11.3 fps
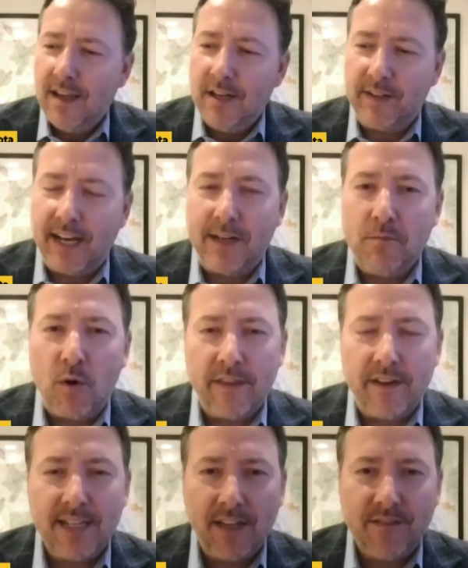you know getting more of their
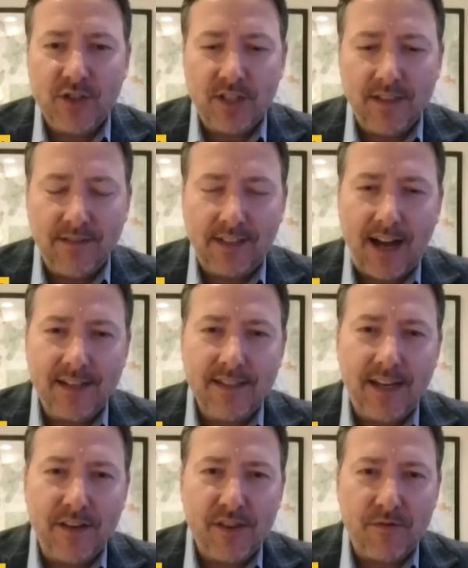television
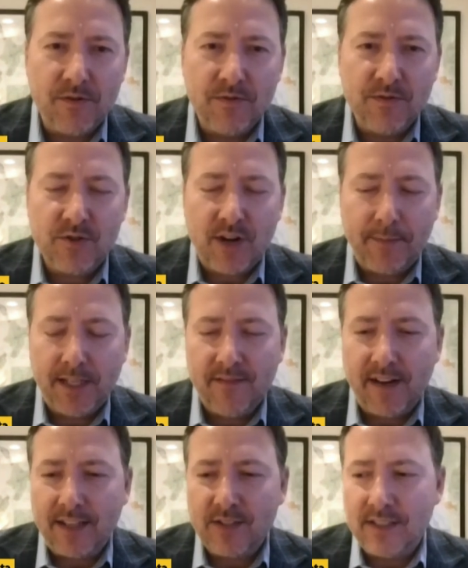content through streaming
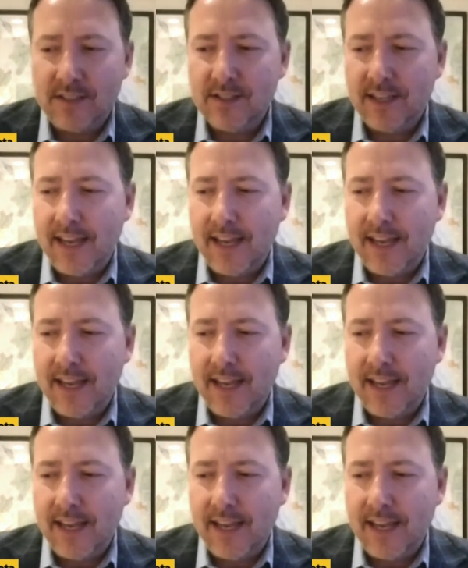devices